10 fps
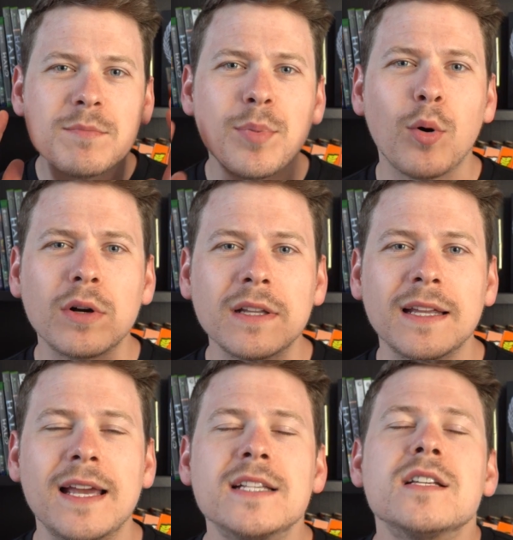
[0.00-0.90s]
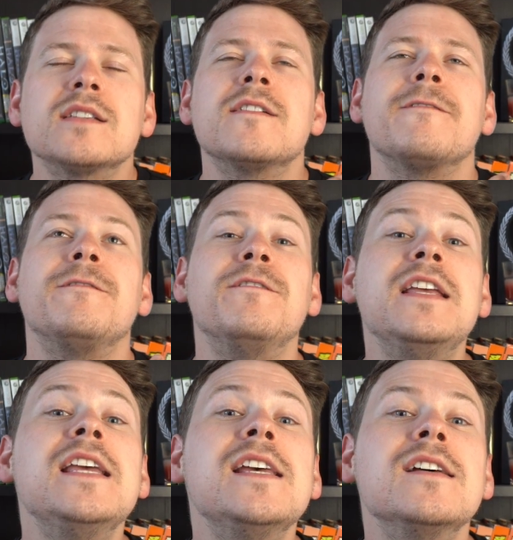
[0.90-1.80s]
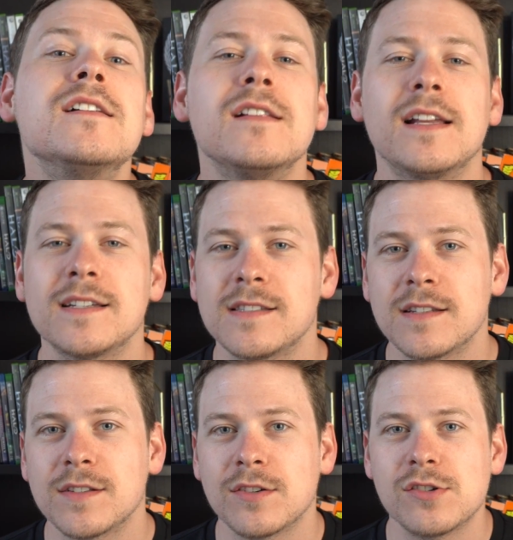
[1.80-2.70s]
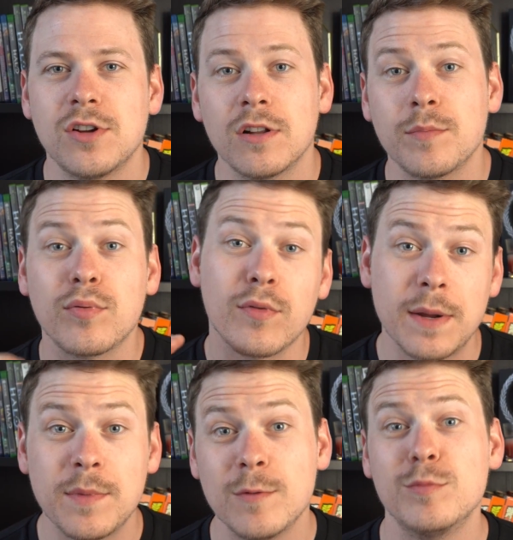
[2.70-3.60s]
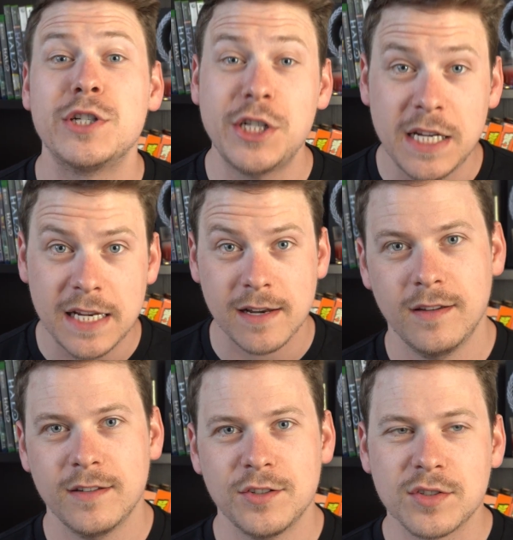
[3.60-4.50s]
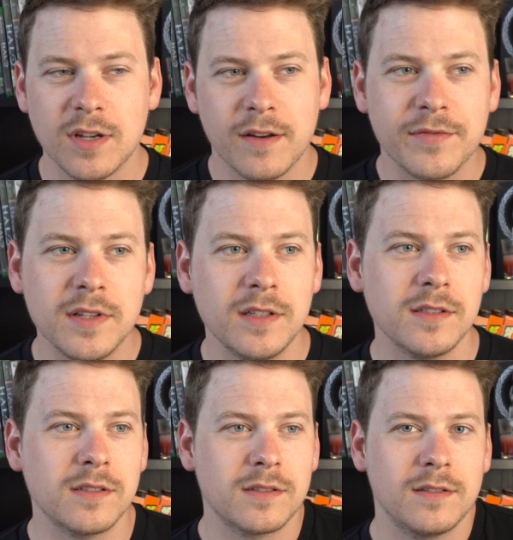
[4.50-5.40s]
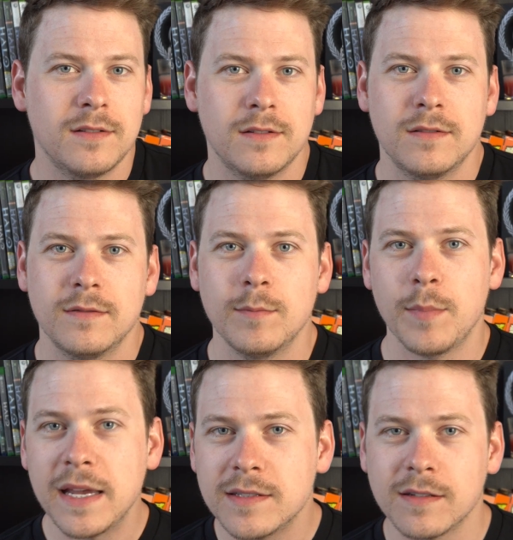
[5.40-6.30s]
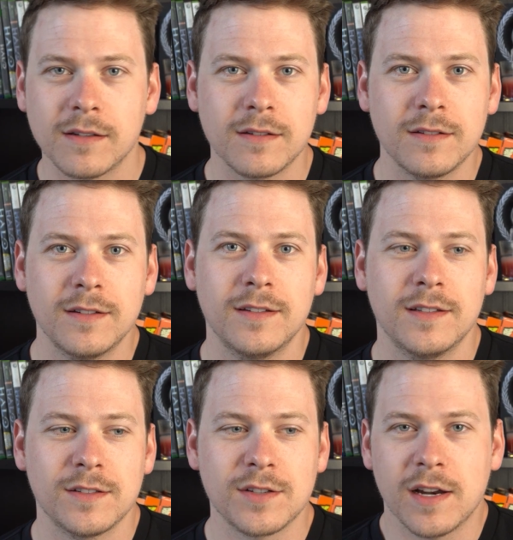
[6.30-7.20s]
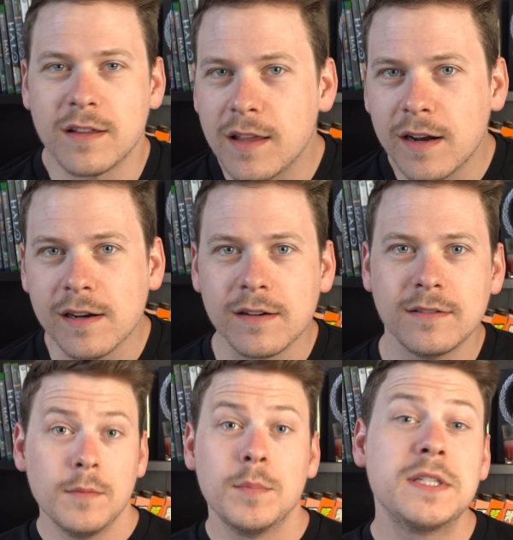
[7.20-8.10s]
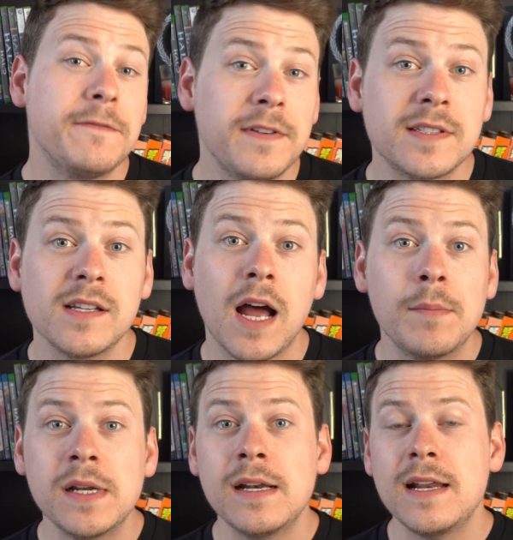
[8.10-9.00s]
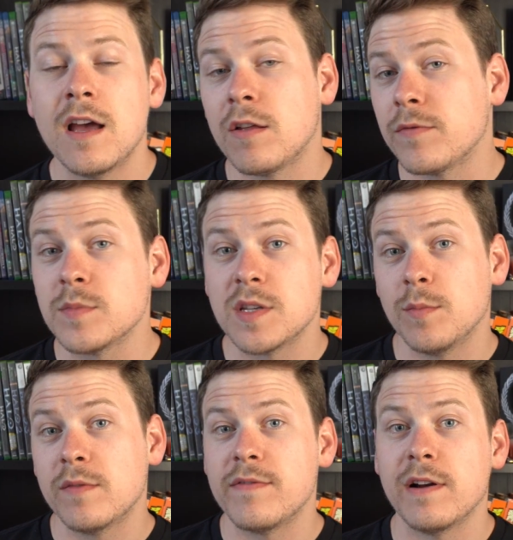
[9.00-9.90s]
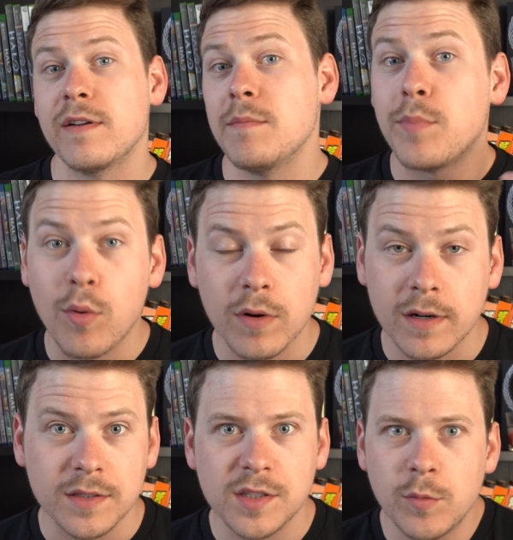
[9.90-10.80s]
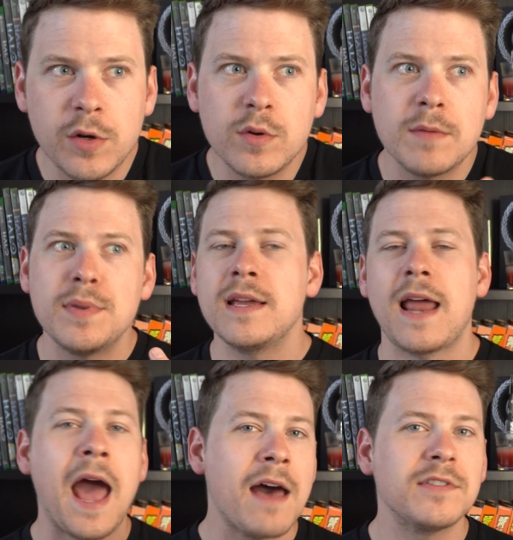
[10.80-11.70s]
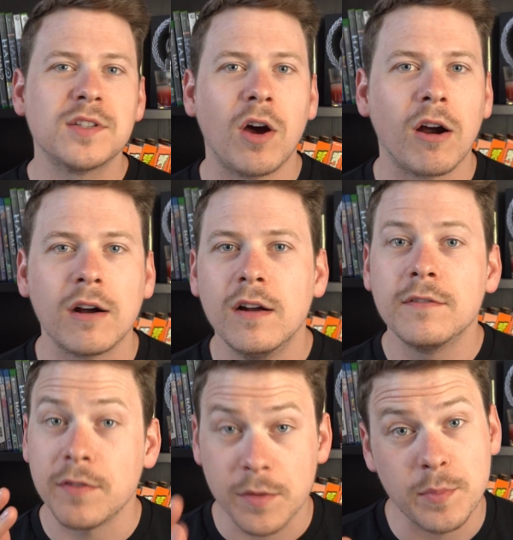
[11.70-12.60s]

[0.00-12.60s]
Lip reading: importantly, it doesn't feel like a $600 premium machine. It just kind of feels basic, just kind of there. But to fix it, I'm gonna need help from someone very important, someone who can be an avatar for the